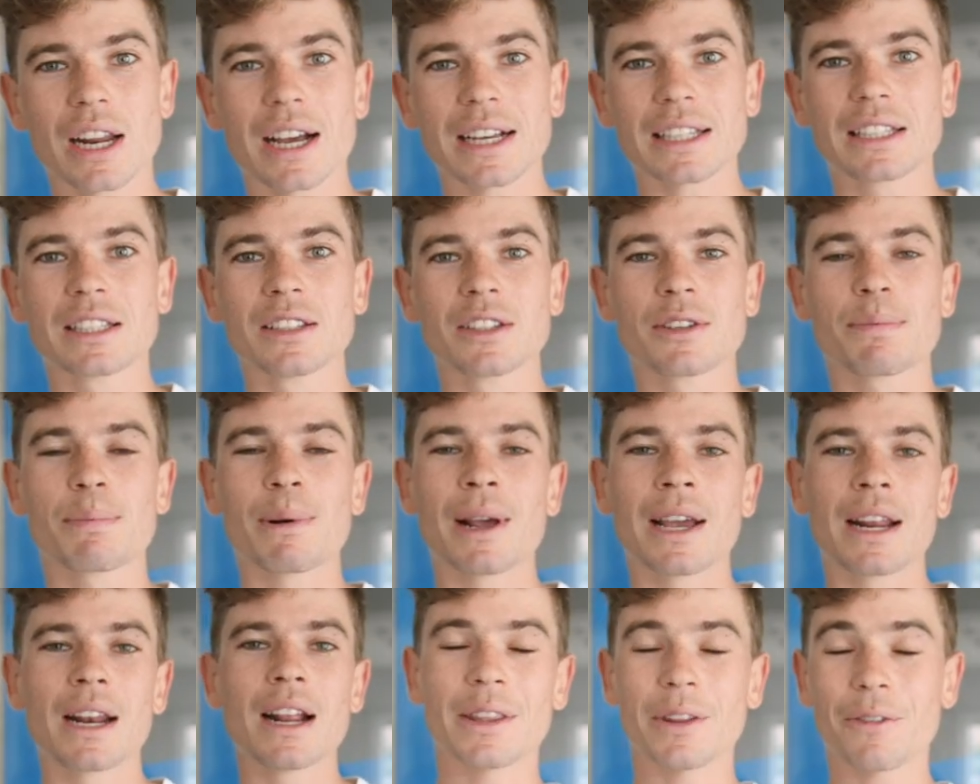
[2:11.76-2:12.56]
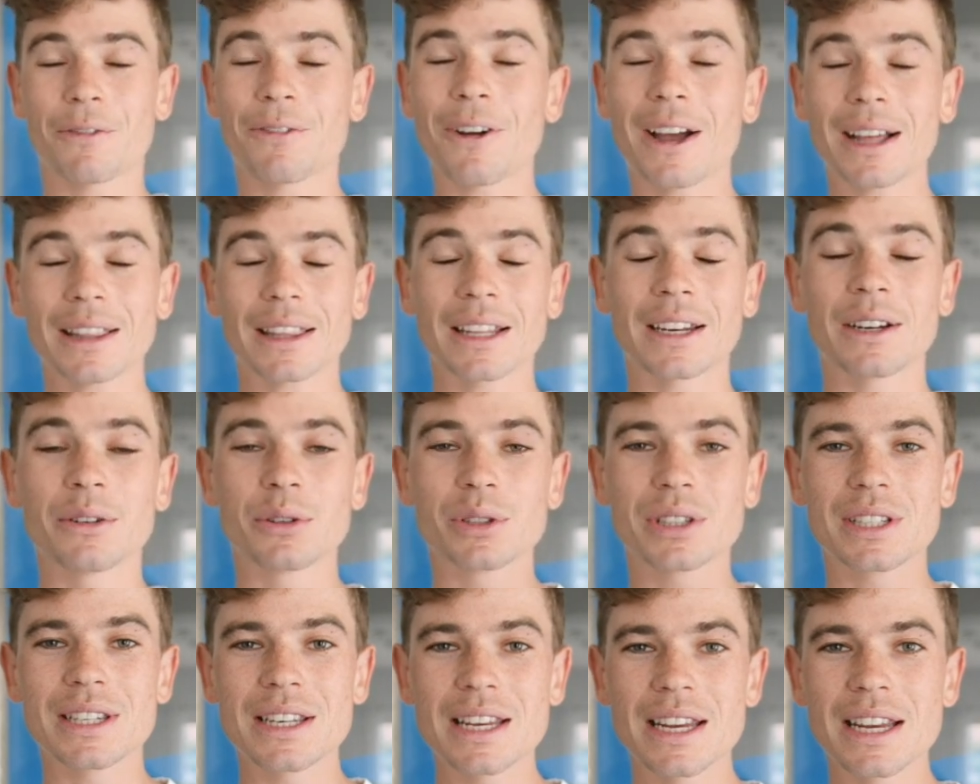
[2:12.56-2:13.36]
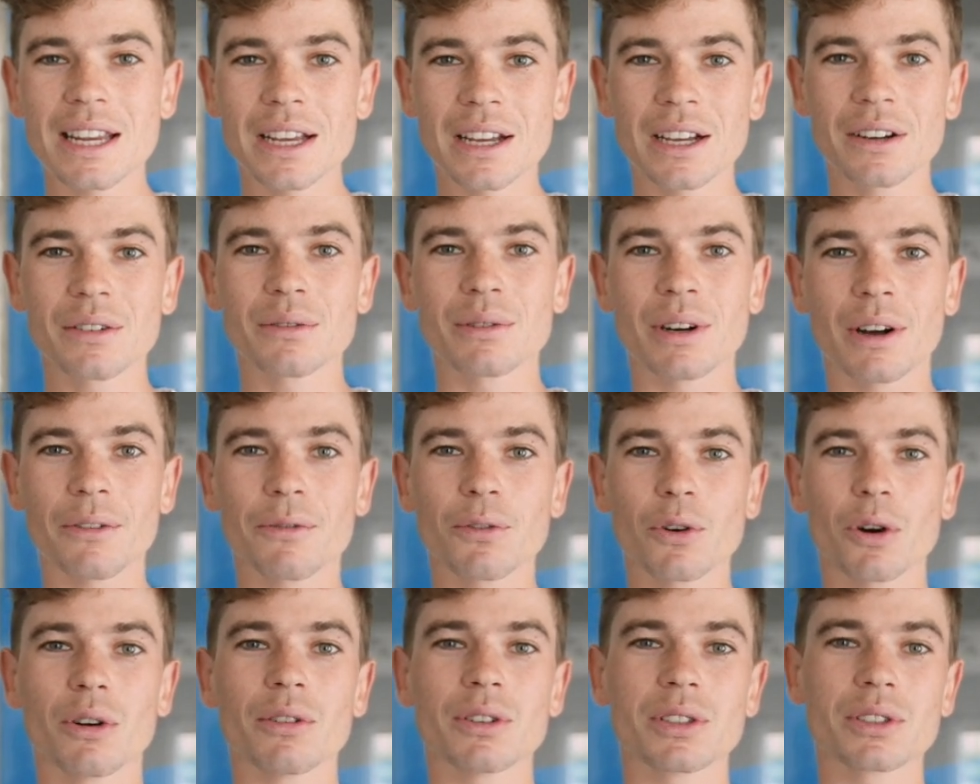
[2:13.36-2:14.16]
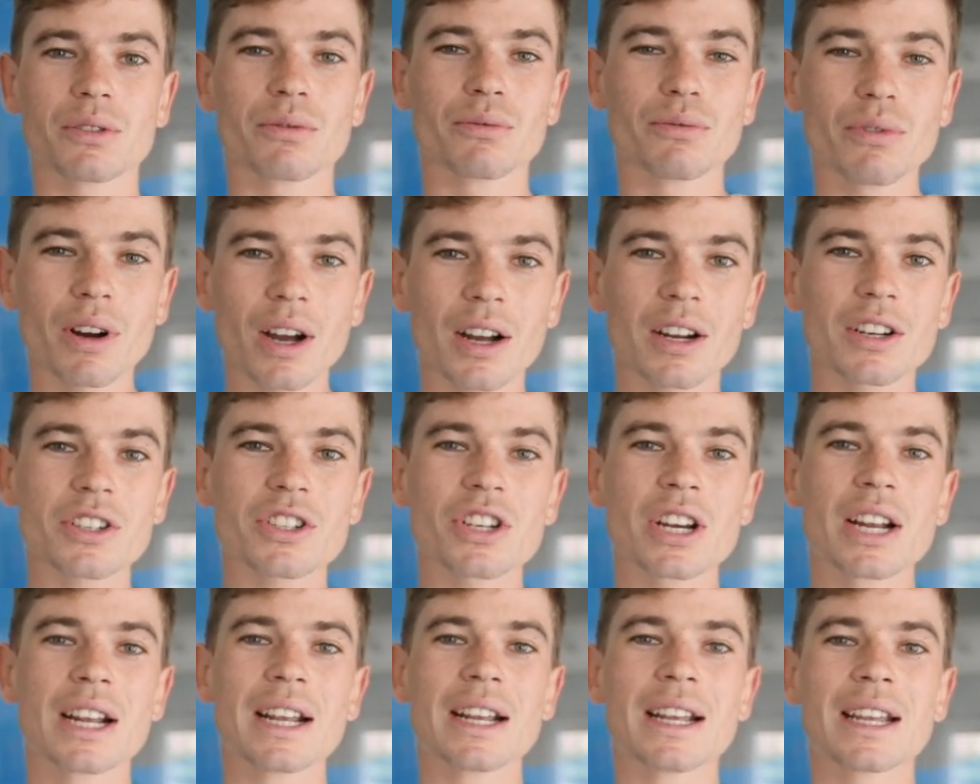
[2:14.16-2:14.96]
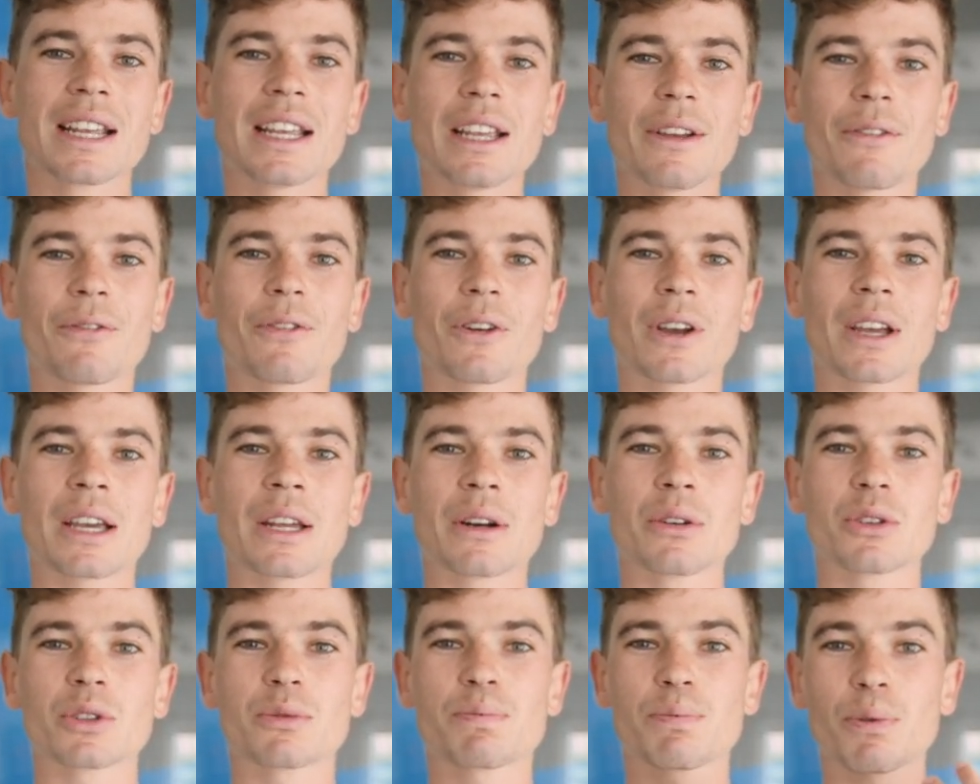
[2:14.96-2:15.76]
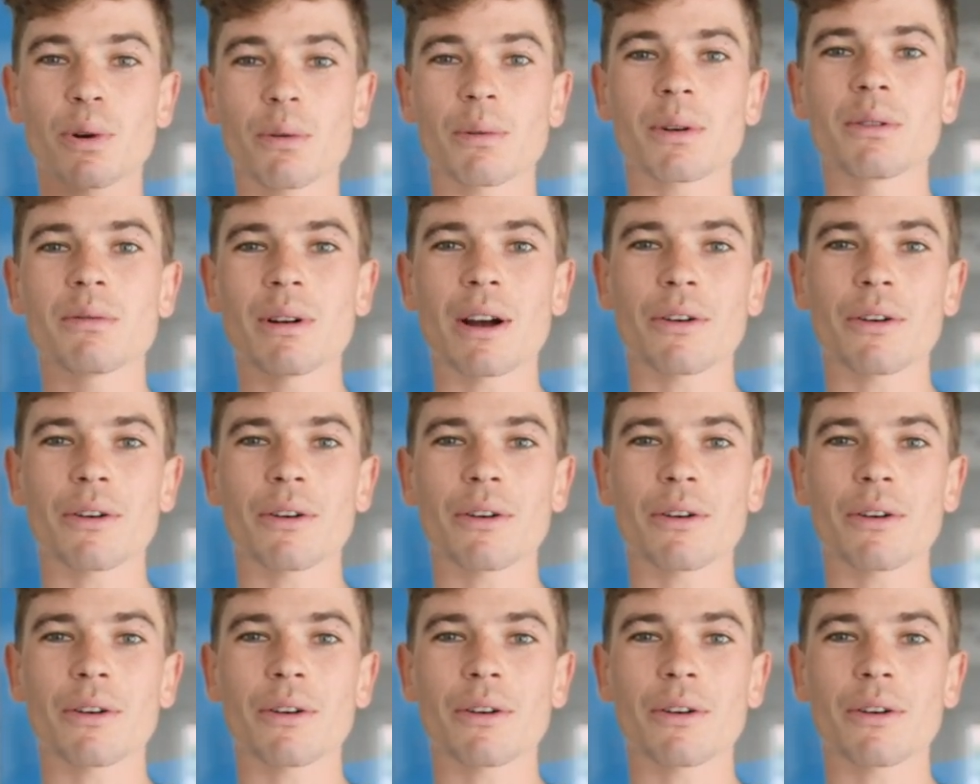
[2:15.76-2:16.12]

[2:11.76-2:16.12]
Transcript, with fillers: license plate and the fact that it was near Ralph Lauren's ranch. He figured it was probably